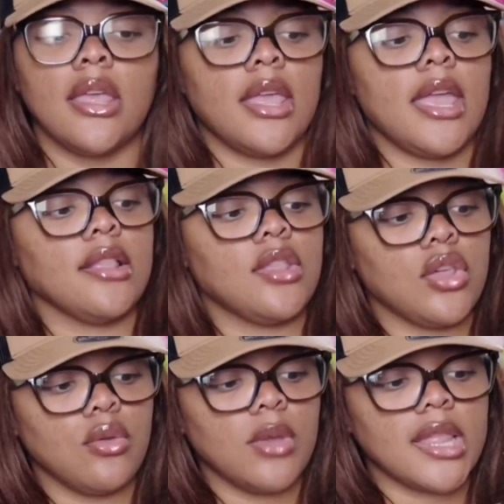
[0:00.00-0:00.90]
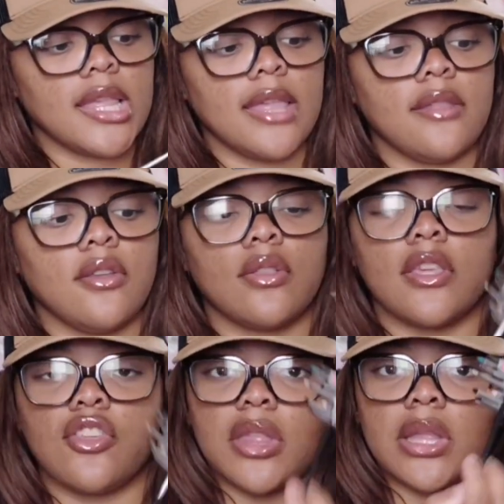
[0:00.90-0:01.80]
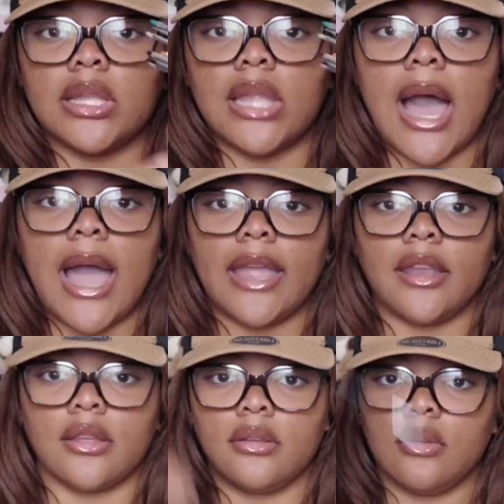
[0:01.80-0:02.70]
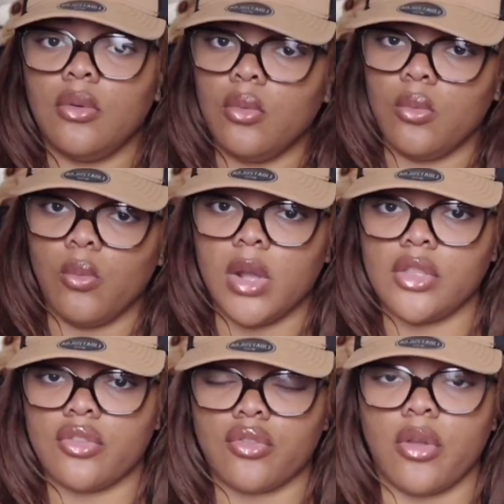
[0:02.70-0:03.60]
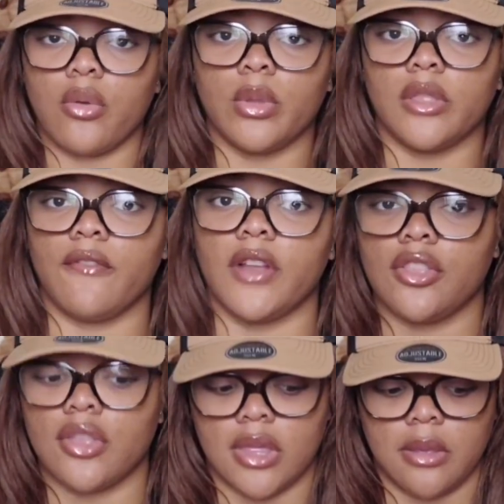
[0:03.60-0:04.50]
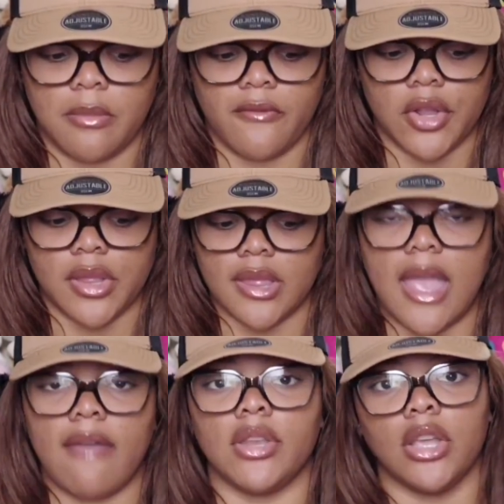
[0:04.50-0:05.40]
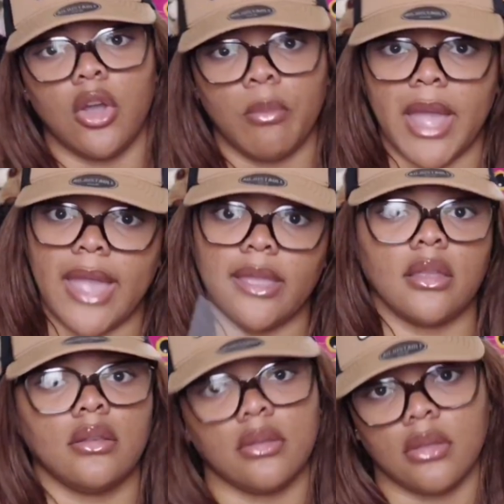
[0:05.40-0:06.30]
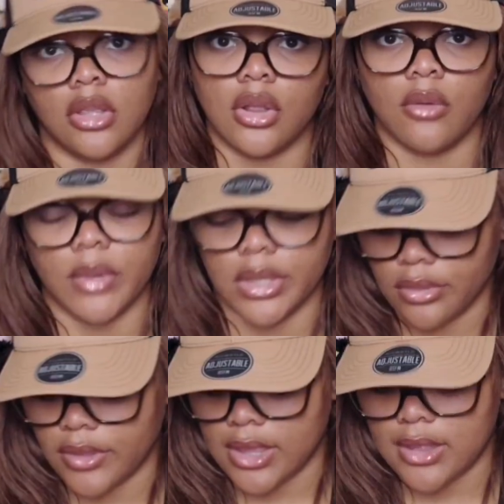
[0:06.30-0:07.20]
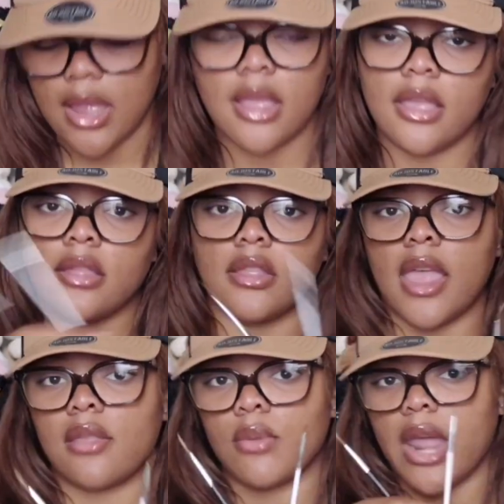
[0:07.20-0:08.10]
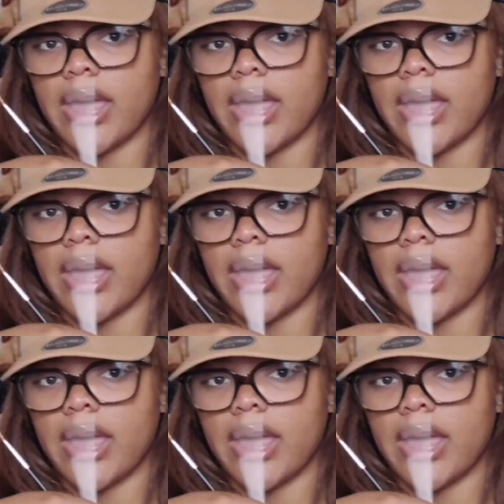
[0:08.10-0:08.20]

And two, it's easier to just glide one stroke with the French tip versus having to go back and, you know, redo things. So that's what I